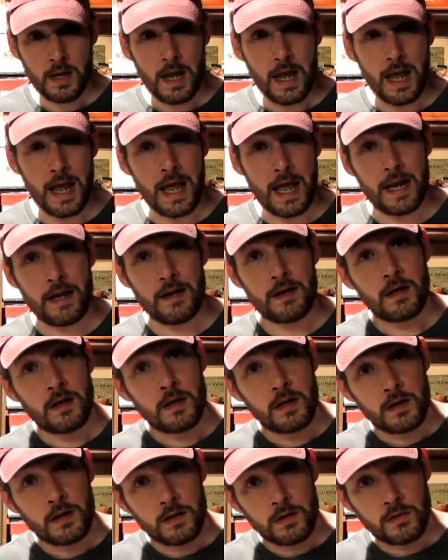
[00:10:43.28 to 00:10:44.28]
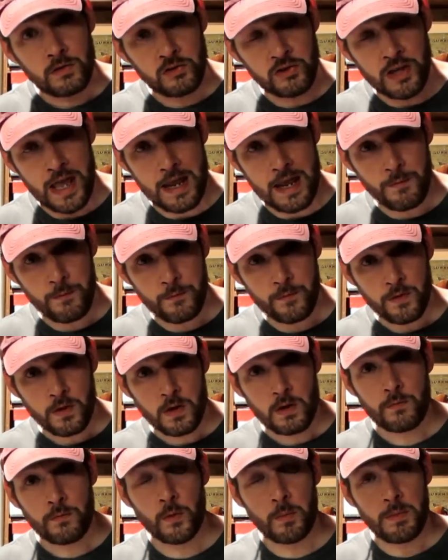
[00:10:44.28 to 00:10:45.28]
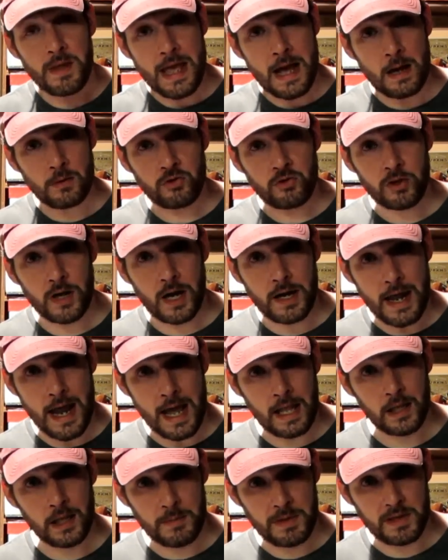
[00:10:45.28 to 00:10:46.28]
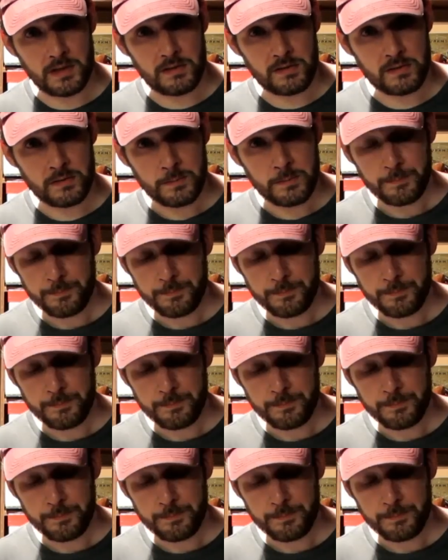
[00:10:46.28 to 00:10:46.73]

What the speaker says: and safe from the outside elements.